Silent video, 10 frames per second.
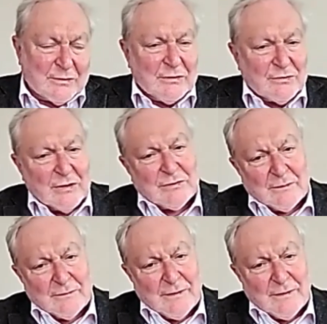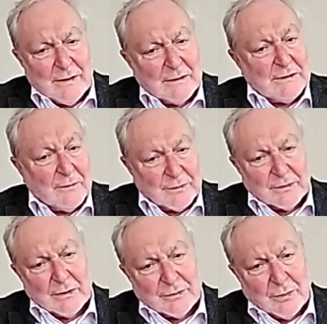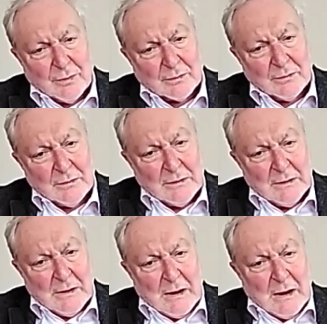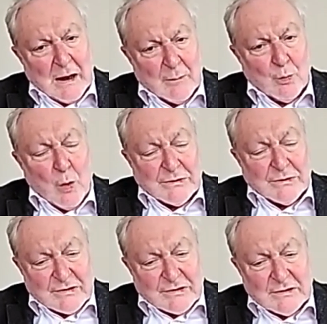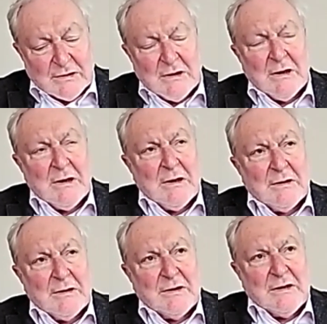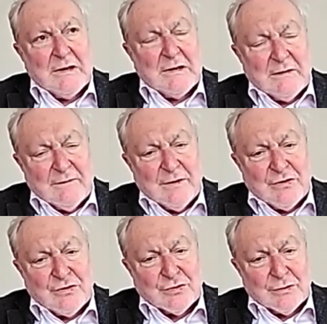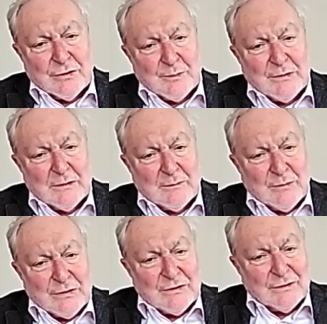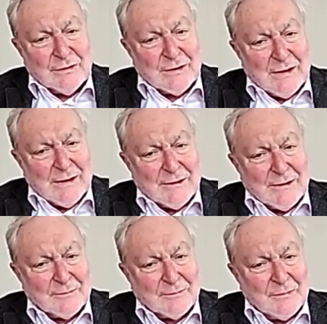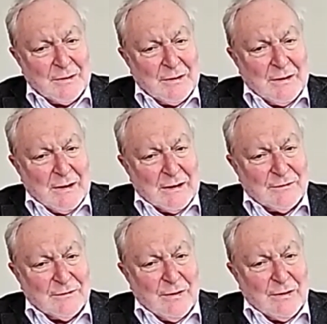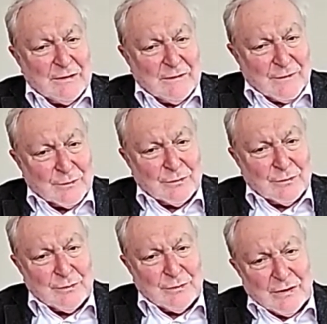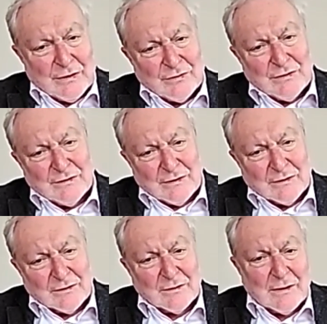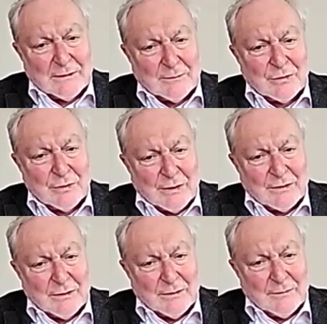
is just unfair, and it often goes wrong. And once the individual has been admitted to the care home, it's very difficult to address these things and get them corrected.